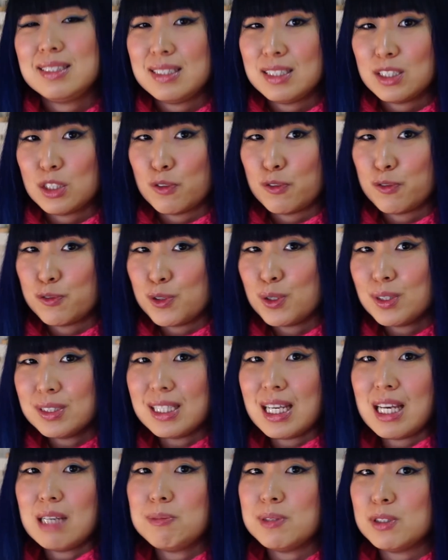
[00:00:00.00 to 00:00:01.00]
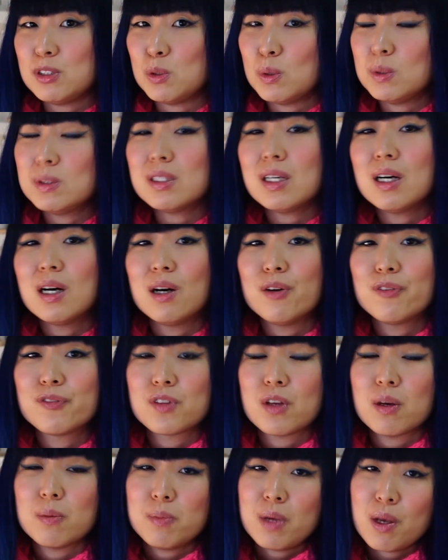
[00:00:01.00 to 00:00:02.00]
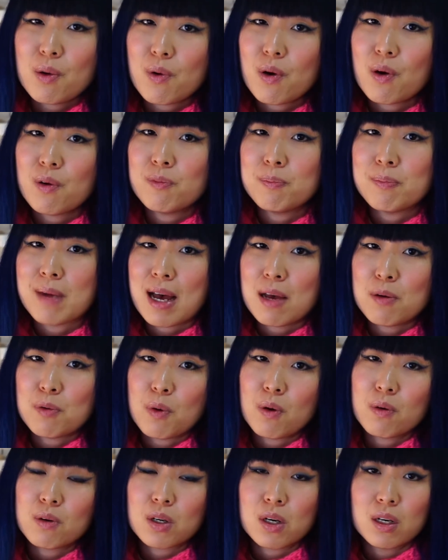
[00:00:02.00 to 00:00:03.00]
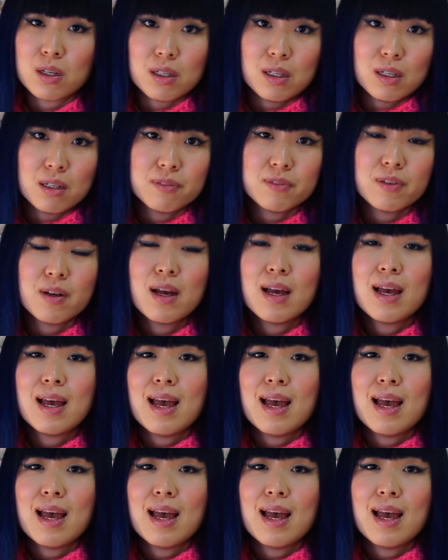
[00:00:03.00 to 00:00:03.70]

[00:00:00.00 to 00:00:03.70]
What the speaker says: This is the first episode of the Miro Cook-off.